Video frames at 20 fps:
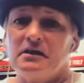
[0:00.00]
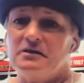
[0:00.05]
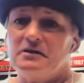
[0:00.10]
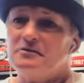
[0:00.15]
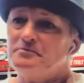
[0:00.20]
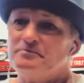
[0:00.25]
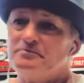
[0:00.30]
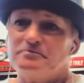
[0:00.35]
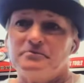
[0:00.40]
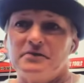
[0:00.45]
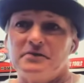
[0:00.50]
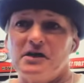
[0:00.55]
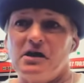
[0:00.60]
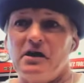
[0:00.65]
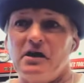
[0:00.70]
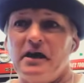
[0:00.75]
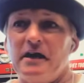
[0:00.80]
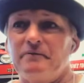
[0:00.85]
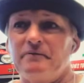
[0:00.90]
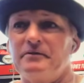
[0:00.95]

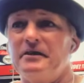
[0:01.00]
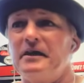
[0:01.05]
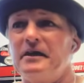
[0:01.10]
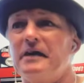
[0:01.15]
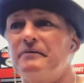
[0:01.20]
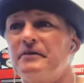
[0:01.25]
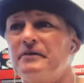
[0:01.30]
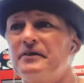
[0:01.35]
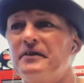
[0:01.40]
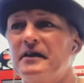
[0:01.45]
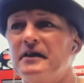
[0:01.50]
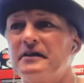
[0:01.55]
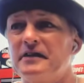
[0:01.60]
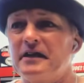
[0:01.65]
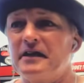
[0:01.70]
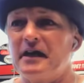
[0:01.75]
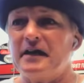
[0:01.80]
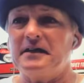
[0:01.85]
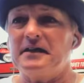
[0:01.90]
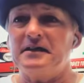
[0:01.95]
No, everything that
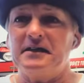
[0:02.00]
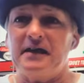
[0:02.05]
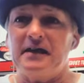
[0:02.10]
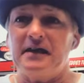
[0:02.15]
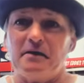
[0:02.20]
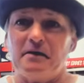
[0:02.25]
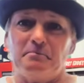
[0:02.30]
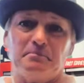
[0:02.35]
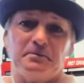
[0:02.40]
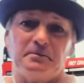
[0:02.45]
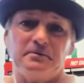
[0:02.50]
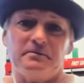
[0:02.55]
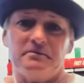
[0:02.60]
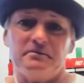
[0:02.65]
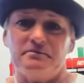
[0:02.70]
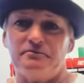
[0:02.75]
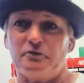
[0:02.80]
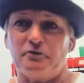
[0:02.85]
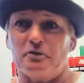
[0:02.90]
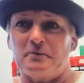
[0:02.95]
I kept
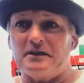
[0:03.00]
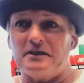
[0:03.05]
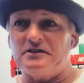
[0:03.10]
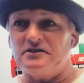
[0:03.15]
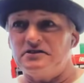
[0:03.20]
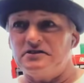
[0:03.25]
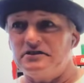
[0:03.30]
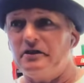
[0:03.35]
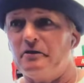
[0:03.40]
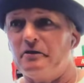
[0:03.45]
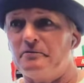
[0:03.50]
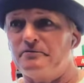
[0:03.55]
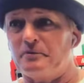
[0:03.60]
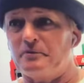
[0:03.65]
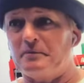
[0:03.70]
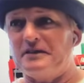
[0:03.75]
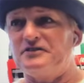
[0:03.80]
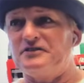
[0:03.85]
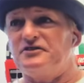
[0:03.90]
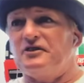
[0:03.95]
for
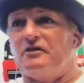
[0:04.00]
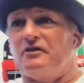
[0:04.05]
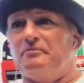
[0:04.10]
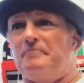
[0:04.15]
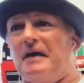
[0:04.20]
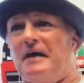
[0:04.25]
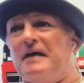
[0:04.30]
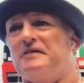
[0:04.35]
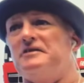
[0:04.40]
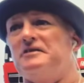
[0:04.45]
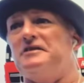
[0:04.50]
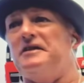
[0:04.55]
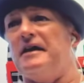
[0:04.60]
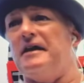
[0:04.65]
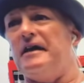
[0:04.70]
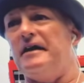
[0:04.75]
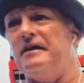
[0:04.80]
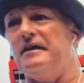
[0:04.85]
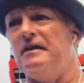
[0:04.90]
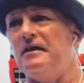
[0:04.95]
myself back in the
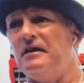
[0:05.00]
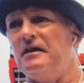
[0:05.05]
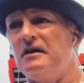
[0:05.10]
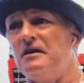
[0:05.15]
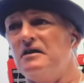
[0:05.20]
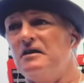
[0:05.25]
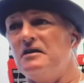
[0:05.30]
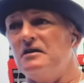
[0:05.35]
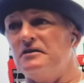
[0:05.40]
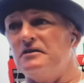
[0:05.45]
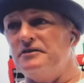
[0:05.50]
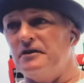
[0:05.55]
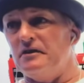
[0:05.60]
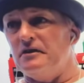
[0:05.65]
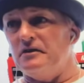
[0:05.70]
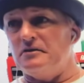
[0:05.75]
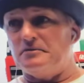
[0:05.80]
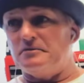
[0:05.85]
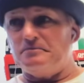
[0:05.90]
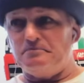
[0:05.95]
day,
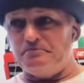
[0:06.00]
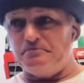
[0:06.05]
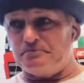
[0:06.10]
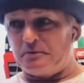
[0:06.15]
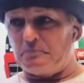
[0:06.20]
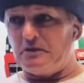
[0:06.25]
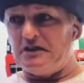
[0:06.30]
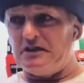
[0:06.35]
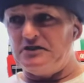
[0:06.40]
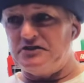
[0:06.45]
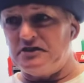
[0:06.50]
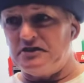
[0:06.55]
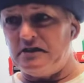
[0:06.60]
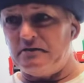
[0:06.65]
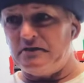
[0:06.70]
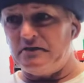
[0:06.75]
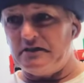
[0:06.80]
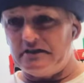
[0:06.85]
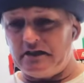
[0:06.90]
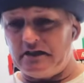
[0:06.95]
from racing,
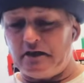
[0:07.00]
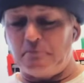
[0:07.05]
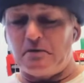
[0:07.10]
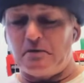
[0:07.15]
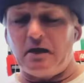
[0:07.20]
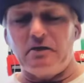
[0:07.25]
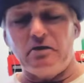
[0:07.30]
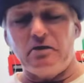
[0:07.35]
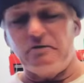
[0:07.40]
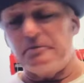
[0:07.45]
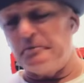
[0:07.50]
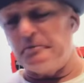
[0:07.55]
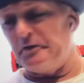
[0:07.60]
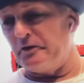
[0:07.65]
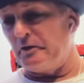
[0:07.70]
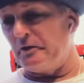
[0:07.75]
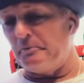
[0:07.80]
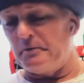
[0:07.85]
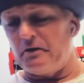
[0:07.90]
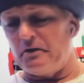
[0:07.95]
everything that I brought home from
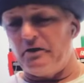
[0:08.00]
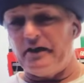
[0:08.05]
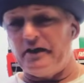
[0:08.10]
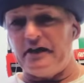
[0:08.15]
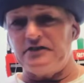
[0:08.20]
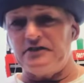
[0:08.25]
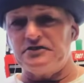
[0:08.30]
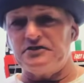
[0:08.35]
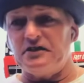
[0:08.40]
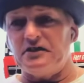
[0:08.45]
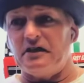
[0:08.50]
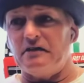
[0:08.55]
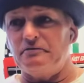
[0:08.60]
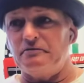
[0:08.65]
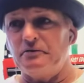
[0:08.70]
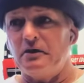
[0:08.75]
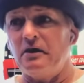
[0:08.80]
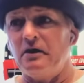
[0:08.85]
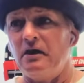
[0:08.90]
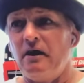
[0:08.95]
Europe and all that stuff,
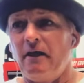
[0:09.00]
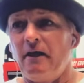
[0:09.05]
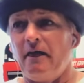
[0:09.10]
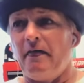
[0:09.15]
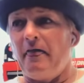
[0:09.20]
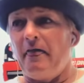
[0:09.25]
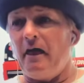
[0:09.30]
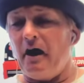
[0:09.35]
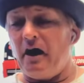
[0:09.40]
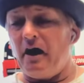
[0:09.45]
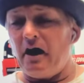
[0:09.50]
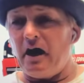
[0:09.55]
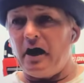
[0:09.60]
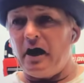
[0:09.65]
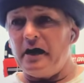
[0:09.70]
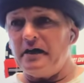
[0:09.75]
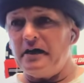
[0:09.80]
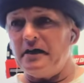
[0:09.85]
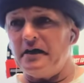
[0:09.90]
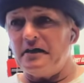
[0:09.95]

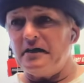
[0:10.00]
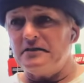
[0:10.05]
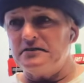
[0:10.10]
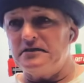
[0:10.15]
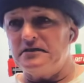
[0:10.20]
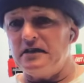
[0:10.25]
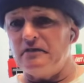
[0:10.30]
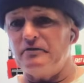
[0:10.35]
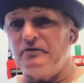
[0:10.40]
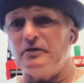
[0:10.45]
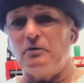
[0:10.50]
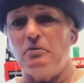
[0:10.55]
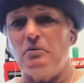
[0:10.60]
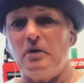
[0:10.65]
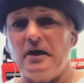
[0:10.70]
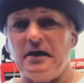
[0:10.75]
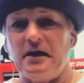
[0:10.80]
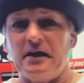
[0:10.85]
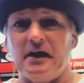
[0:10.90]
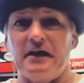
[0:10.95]
I had given
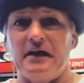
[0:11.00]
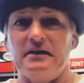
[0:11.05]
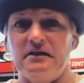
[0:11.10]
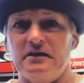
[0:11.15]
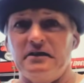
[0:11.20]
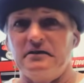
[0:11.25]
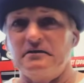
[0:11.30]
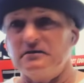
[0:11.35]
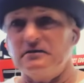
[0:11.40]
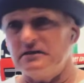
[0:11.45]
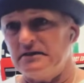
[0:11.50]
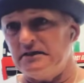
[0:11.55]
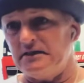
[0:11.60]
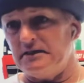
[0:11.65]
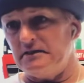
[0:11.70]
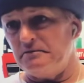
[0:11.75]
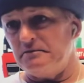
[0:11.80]
away. I literally...